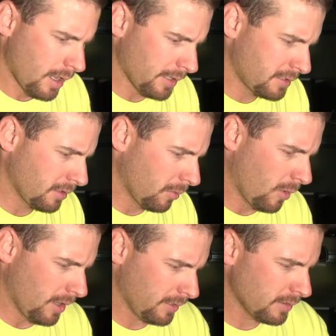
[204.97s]
I still
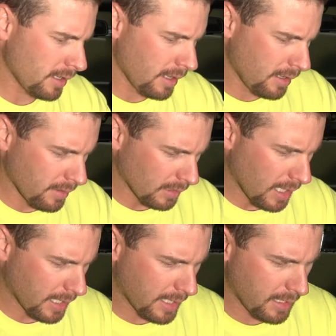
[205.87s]
want the
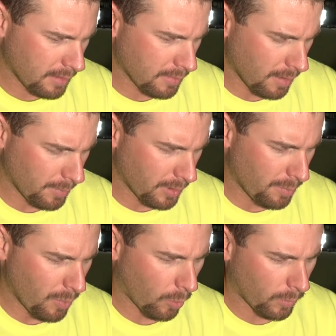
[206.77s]
locking. I'm going
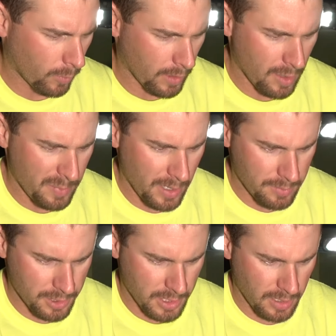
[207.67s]
to order one up here,
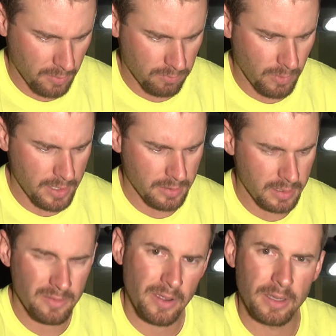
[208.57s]
just kind of waiting to
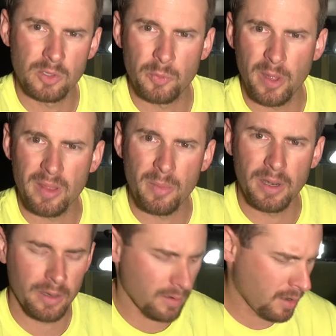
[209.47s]
see if I can spend the
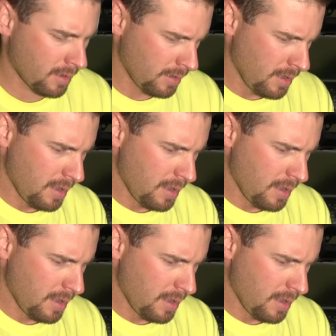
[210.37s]
money or not.